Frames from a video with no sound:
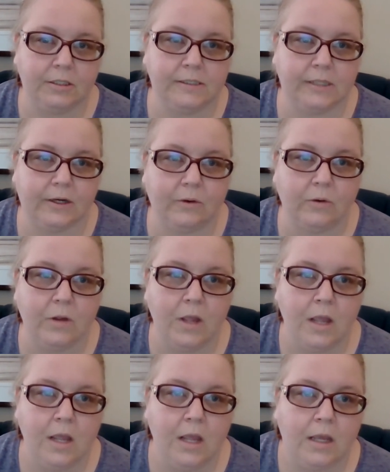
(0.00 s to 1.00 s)
So
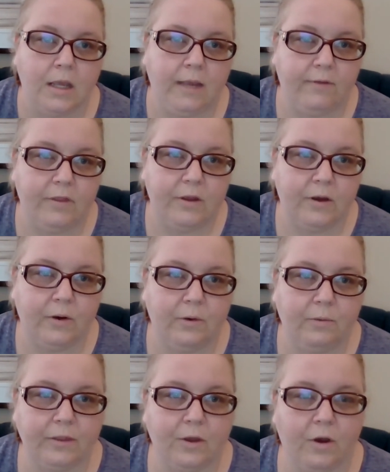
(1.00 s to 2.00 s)
even
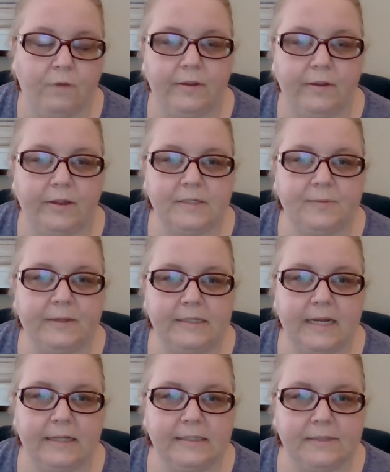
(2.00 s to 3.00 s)
though with COVID there's been
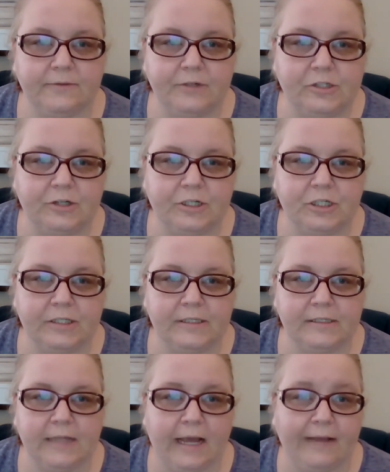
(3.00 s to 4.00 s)
tons of
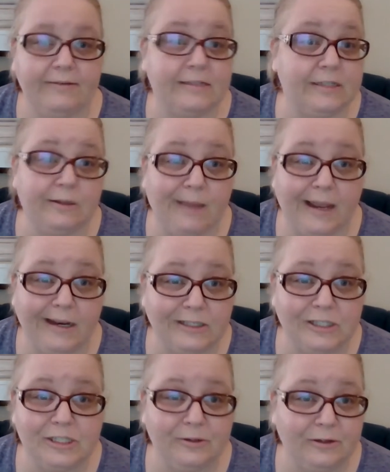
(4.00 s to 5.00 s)
restrictions, I've still
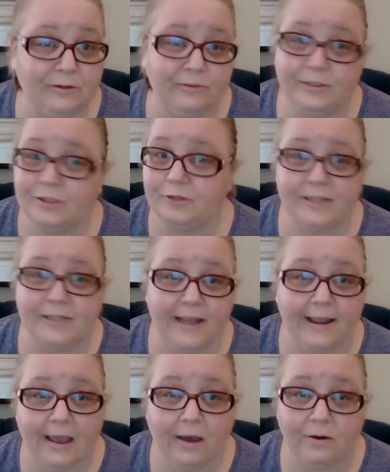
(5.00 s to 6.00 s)
managed to do
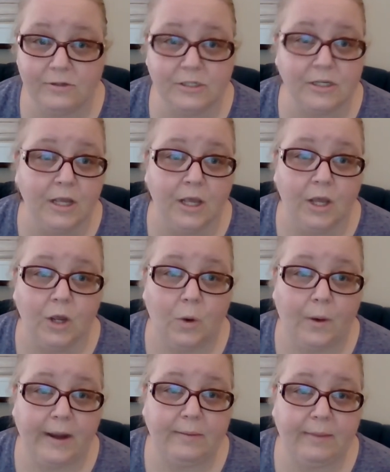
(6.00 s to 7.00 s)
takeout
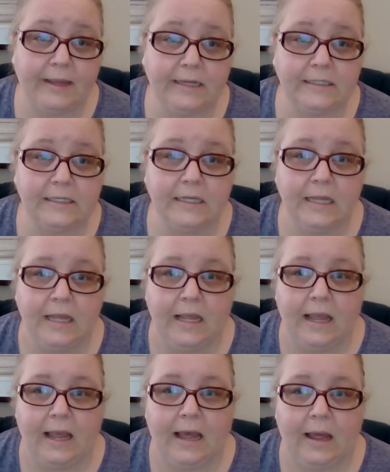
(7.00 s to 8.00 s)
quite a bit.
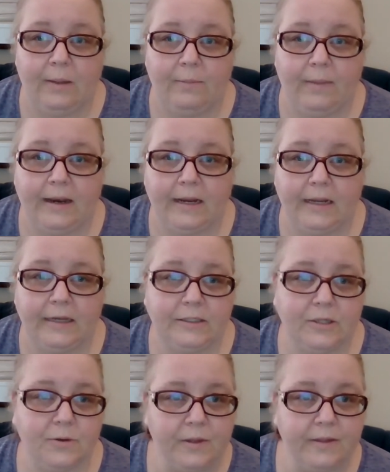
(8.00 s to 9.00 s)
Um, and I
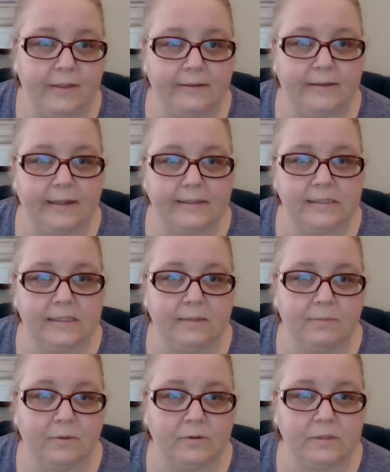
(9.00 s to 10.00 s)
don't think that that's
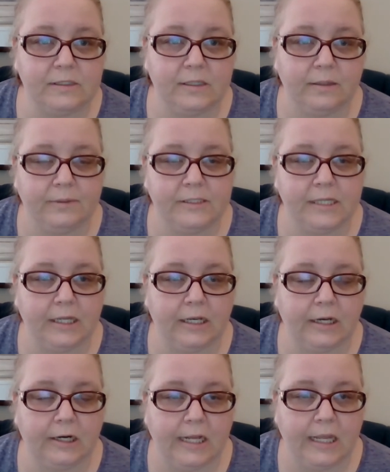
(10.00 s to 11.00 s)
the most
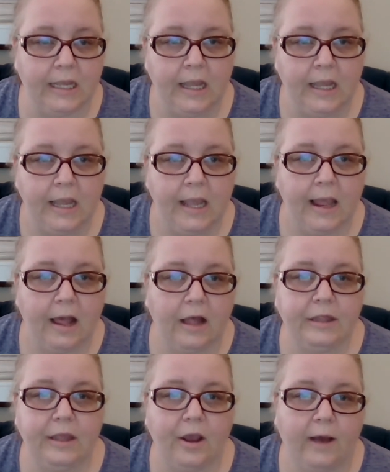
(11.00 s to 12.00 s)
particularly
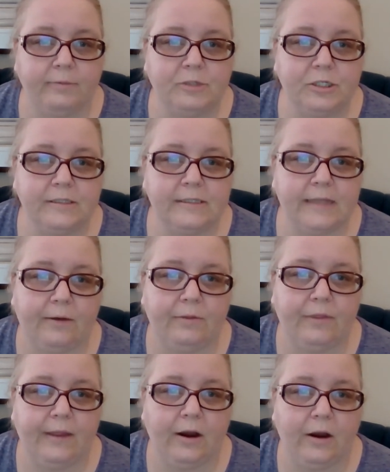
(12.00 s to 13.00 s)
healthy options
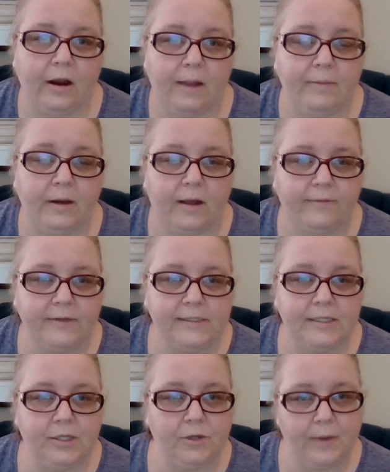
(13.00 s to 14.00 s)
out there. I mean,
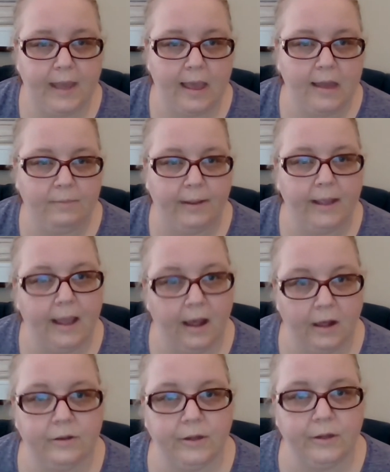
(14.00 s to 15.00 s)
obviously you can make
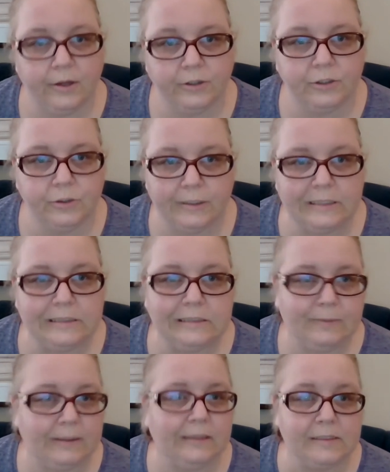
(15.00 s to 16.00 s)
healthier
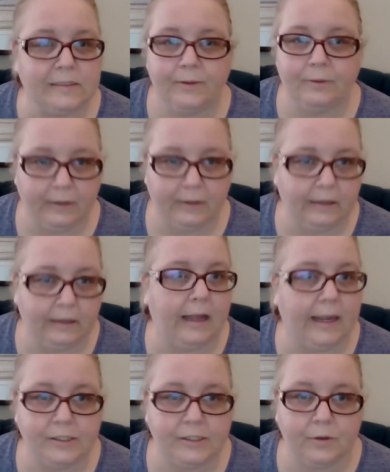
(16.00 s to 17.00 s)
choices, but let's be real,
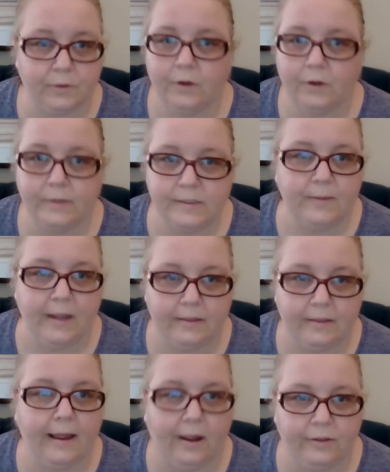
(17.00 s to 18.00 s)
I don't always
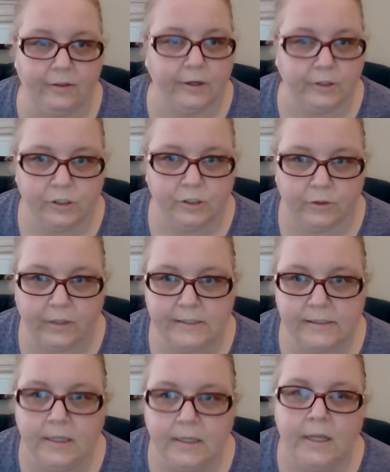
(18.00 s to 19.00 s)
make the healthier
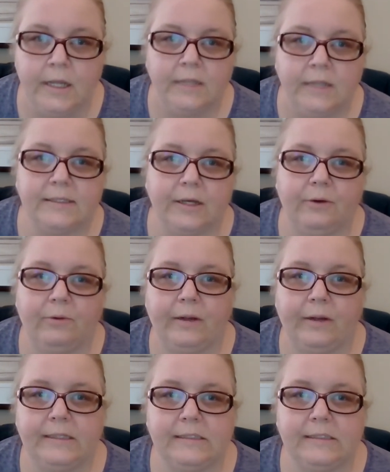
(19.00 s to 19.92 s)
choice. So